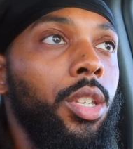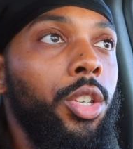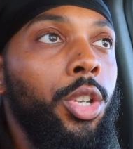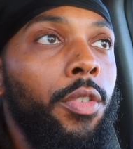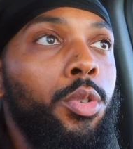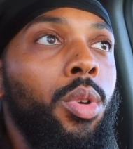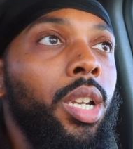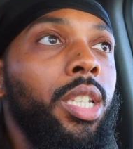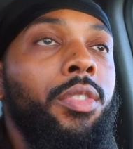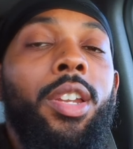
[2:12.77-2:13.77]
you know, if you want
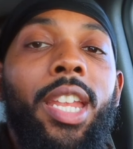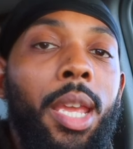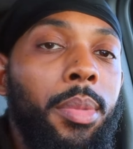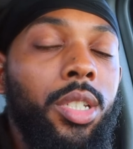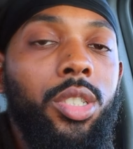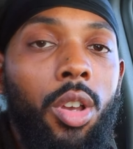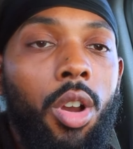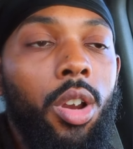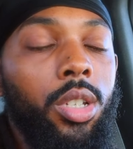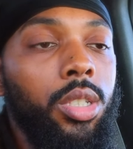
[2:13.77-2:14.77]
to leave your name in the
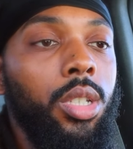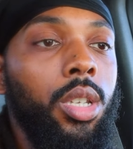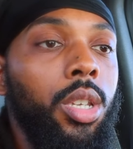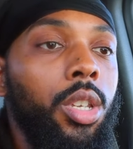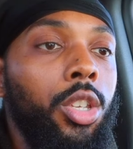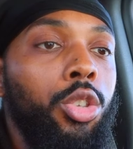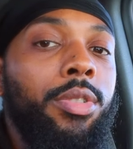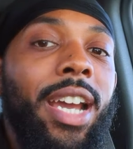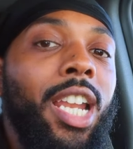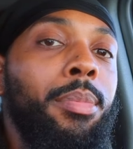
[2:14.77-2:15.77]
stars, you
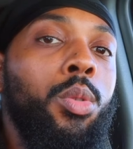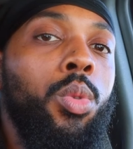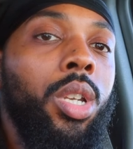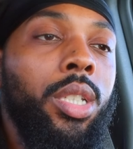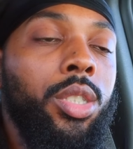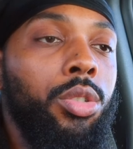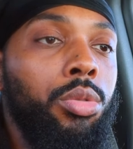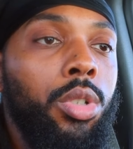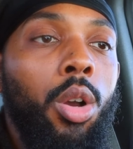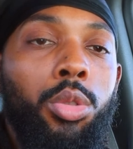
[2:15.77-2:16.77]
got to be willing to
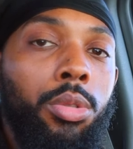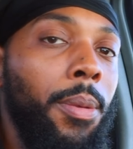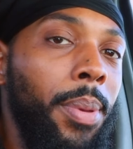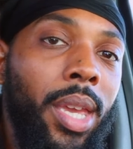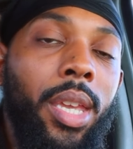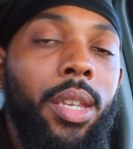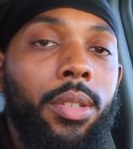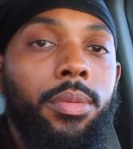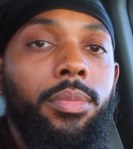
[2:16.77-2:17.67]
go through the pain.